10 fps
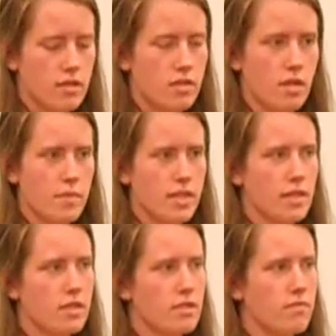does not make
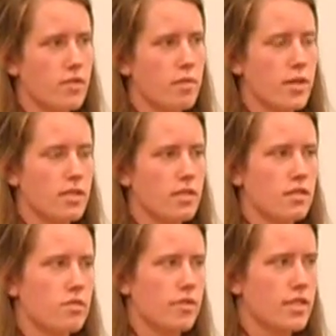sense for the
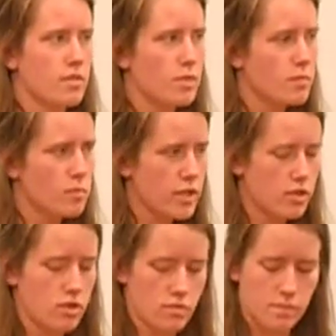president to raise the minimum wage.